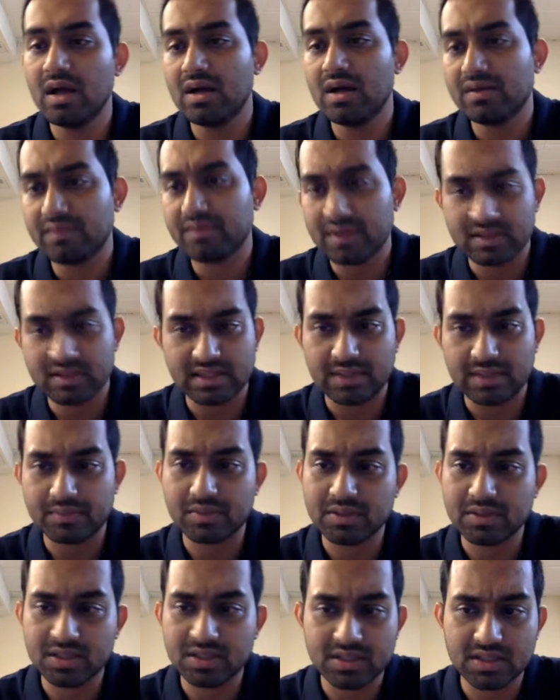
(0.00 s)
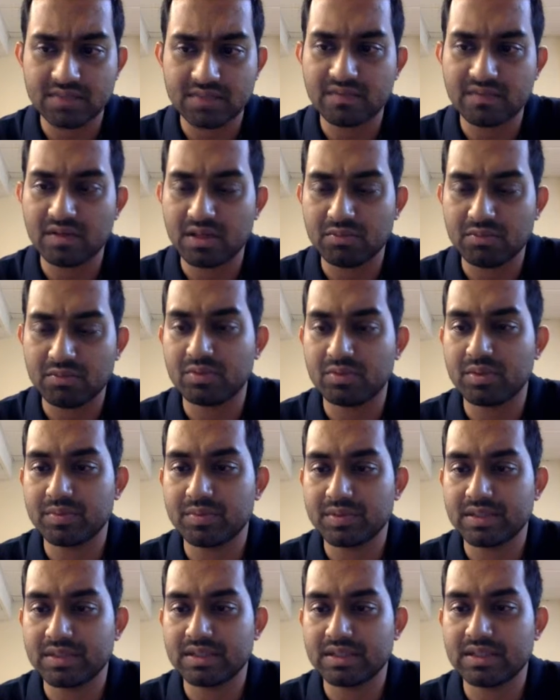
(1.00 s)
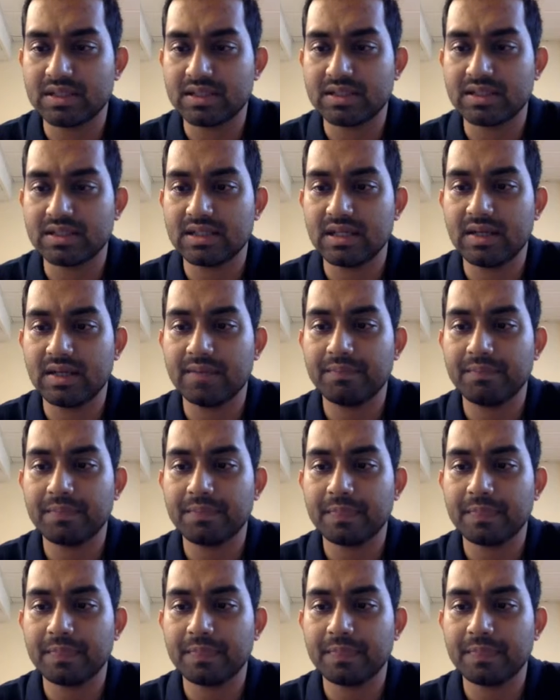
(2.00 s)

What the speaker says: For example, just for demo purposes, let's say